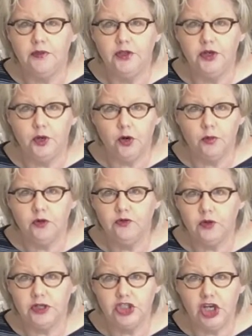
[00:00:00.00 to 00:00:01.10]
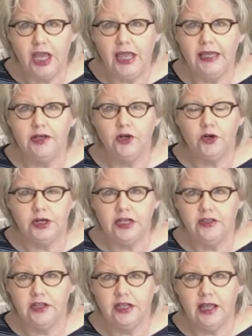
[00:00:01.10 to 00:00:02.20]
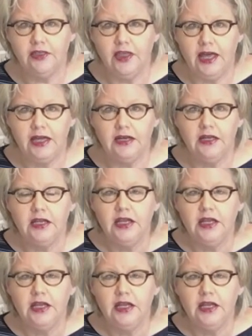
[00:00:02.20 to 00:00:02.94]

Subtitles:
the normal for a chain or anything like that,